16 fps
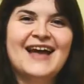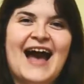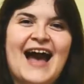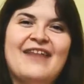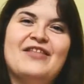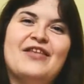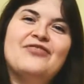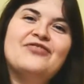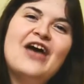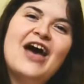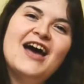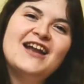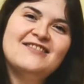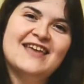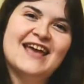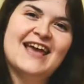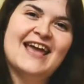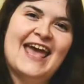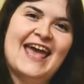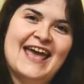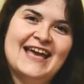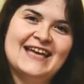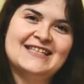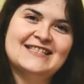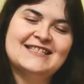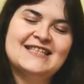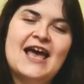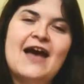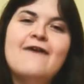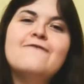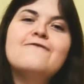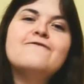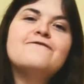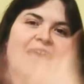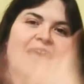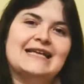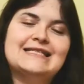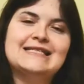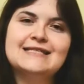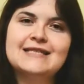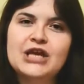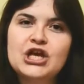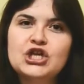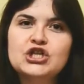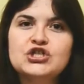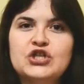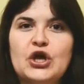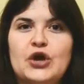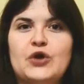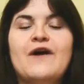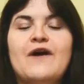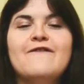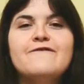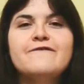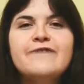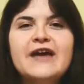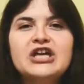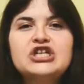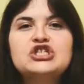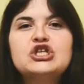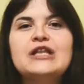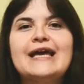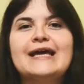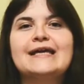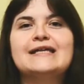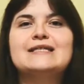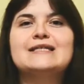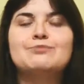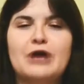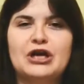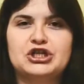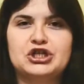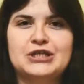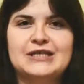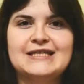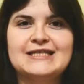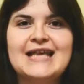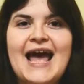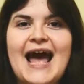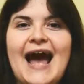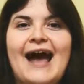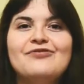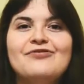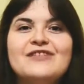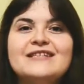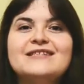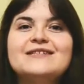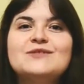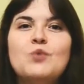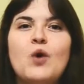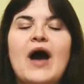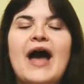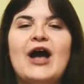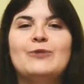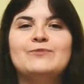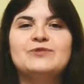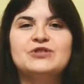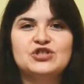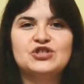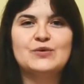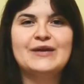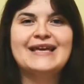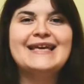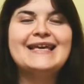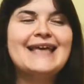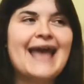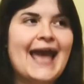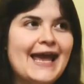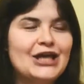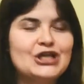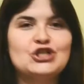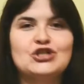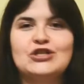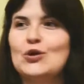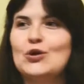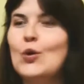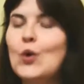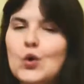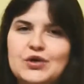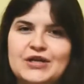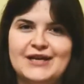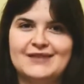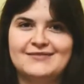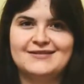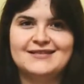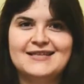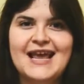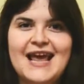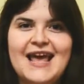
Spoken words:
And the third thing is face. So facial expressions. And this is what helps to engage the audience.